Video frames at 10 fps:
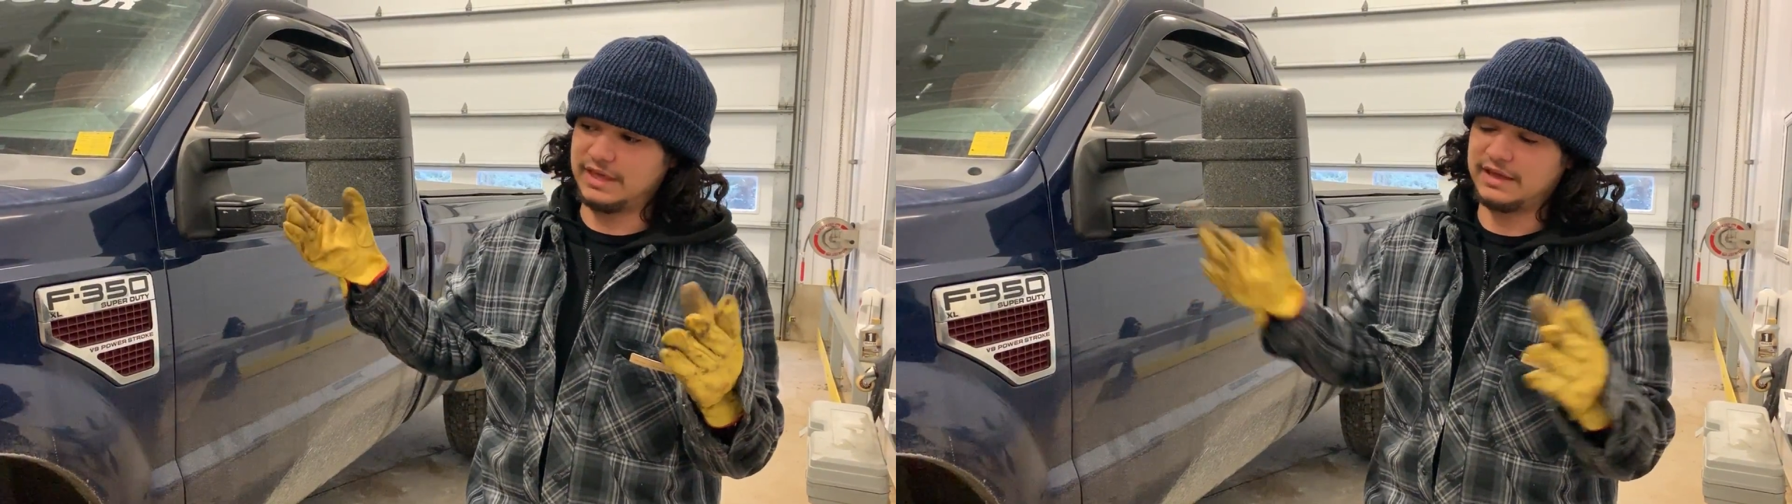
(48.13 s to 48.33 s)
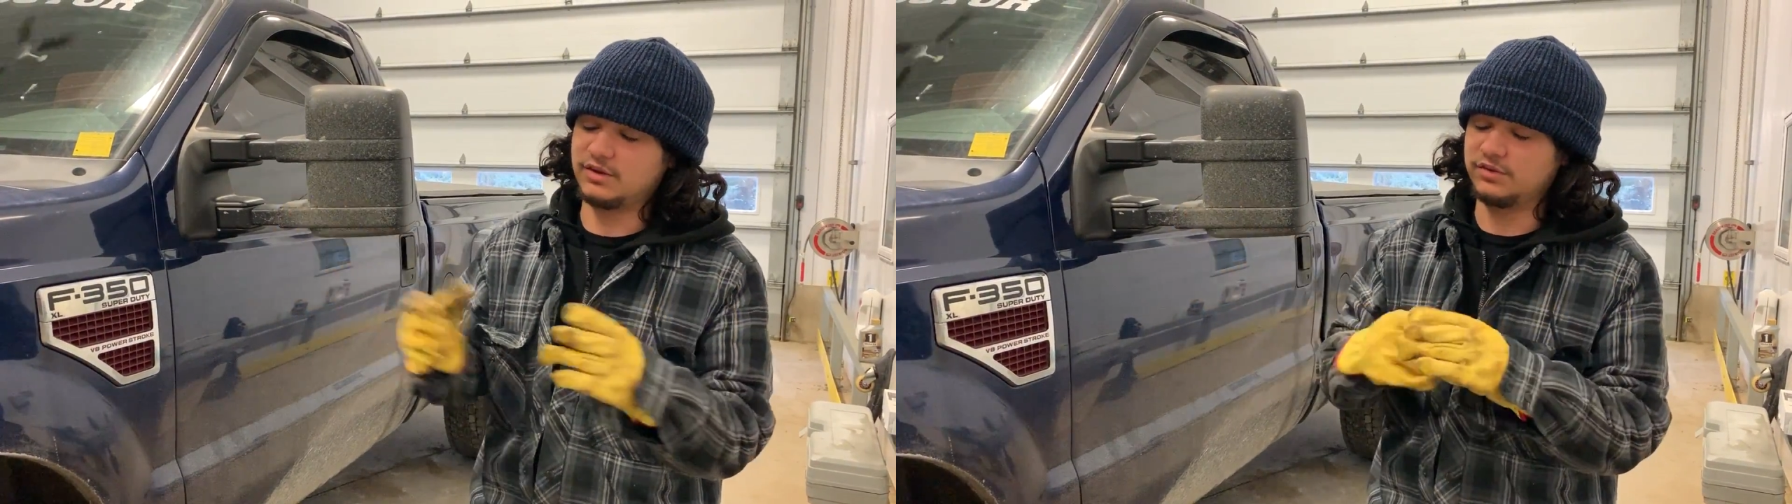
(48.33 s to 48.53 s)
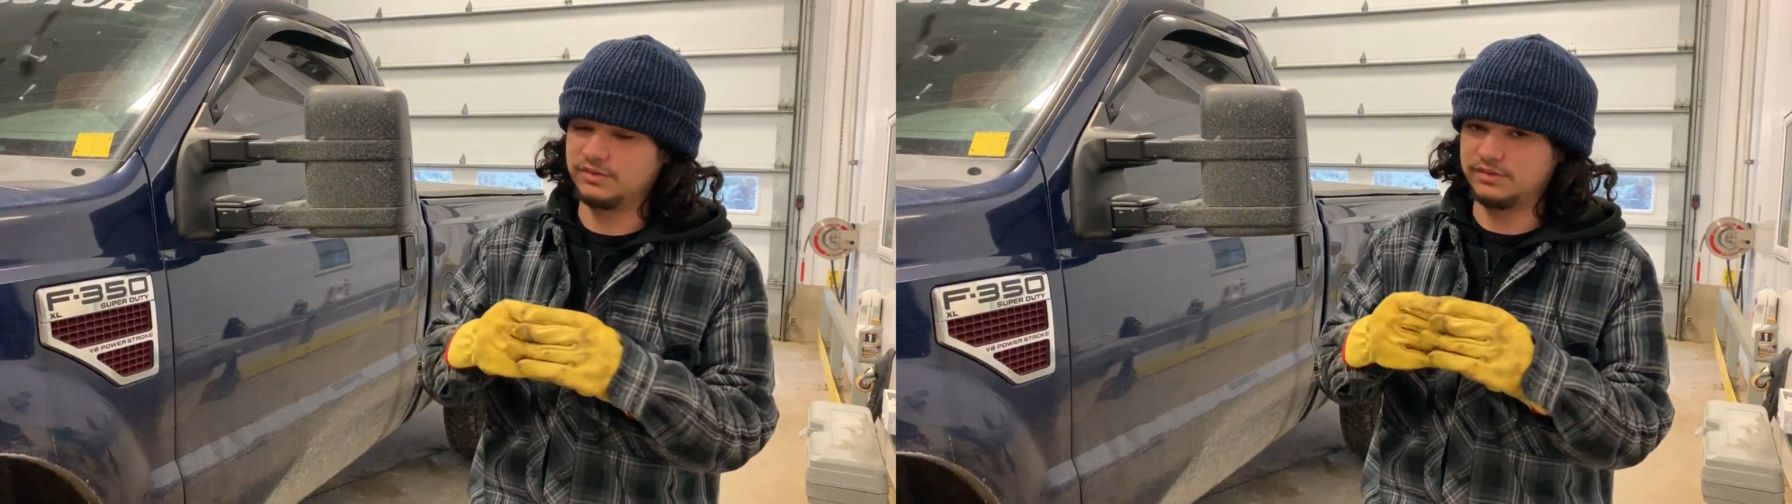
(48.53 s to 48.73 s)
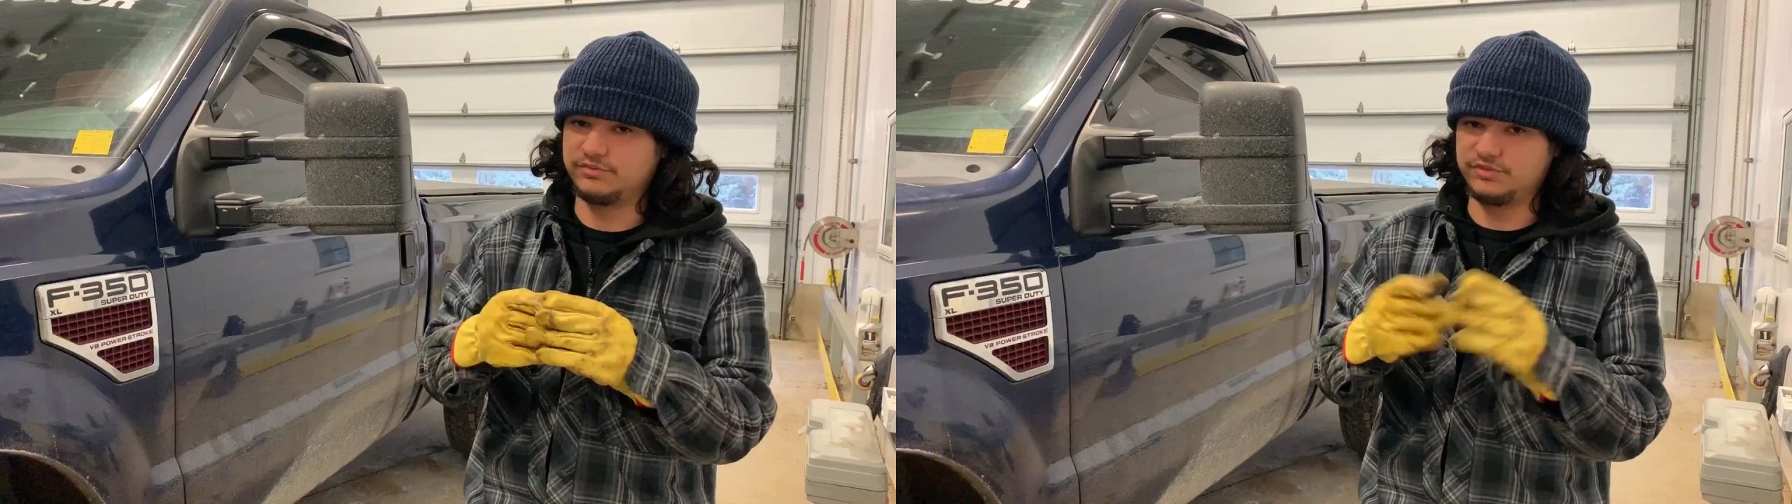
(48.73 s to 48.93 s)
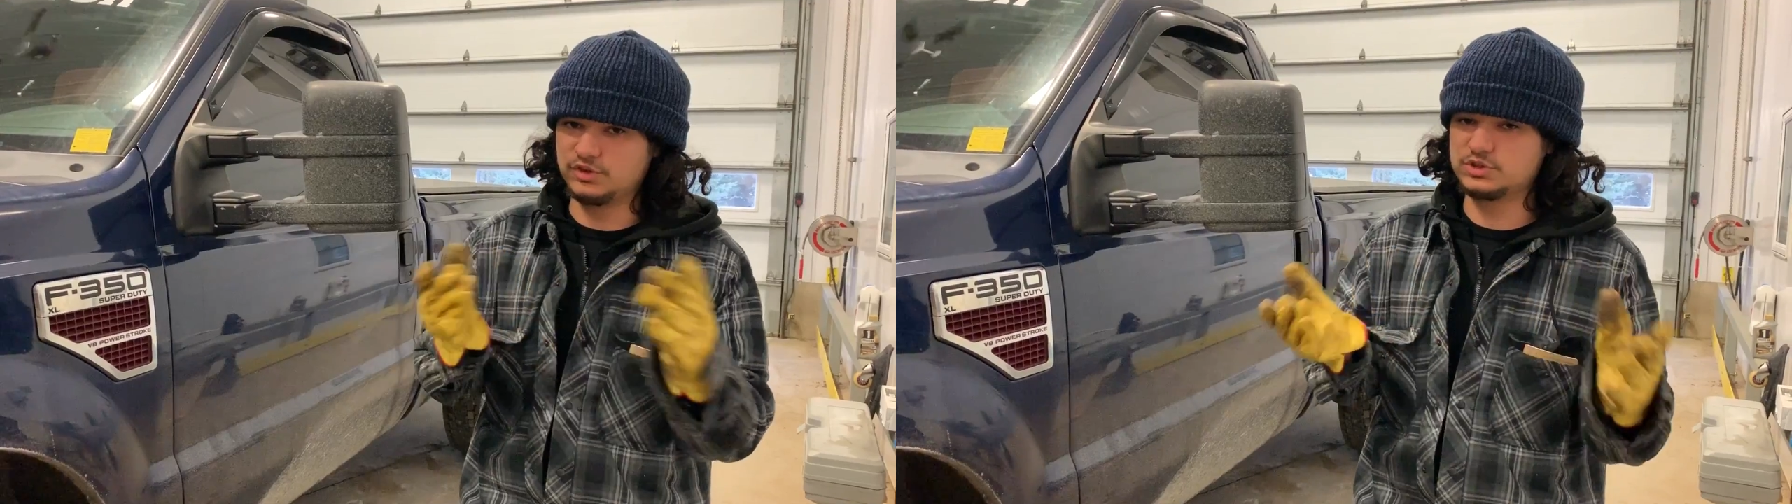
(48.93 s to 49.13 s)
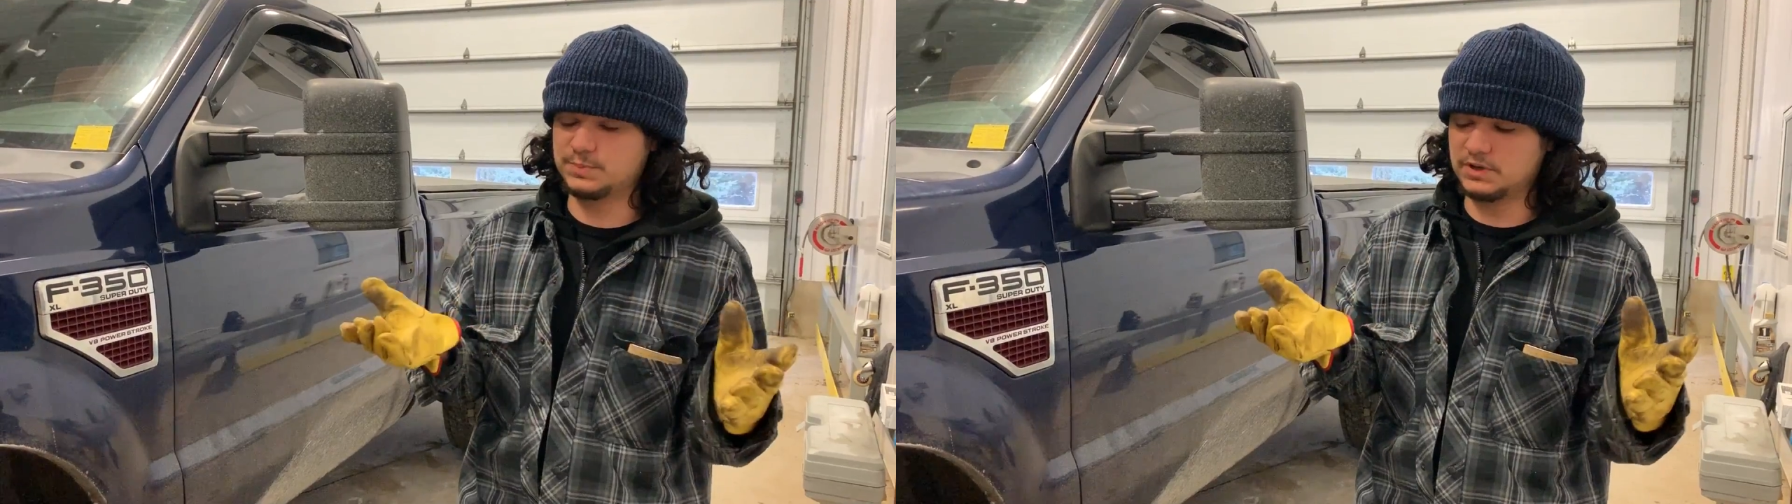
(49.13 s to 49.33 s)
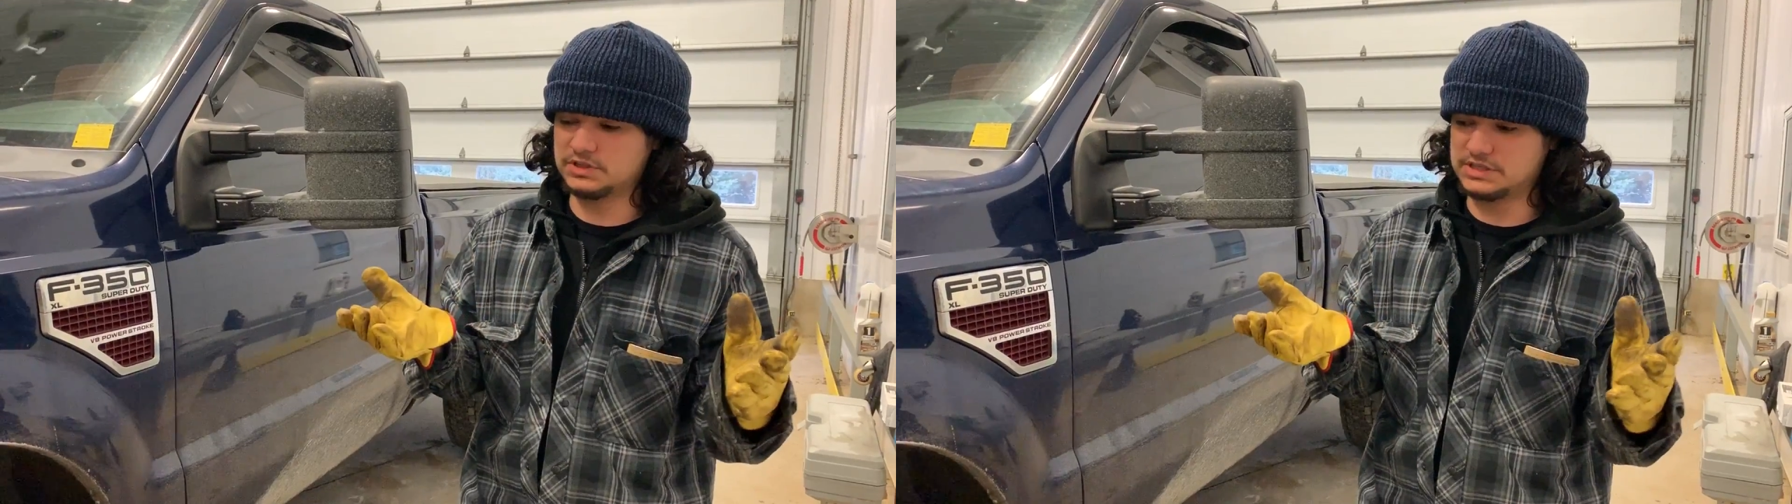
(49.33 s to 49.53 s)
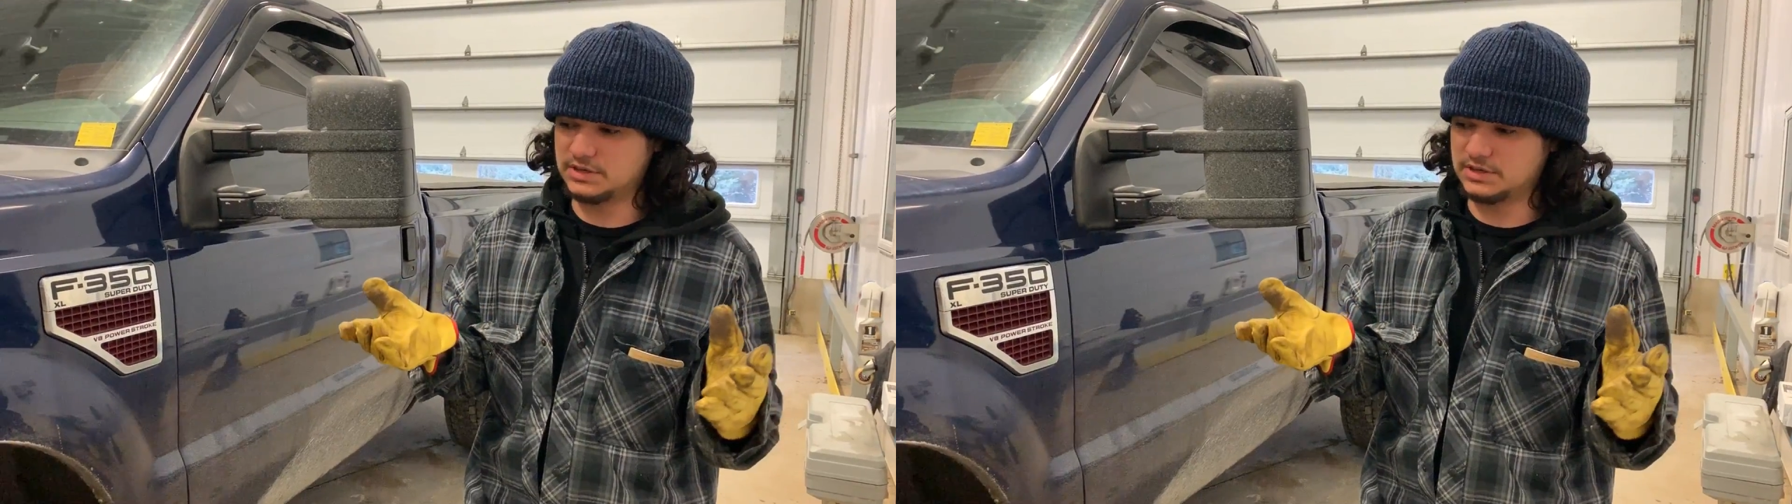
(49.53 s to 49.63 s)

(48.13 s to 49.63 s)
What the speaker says: That fuse burns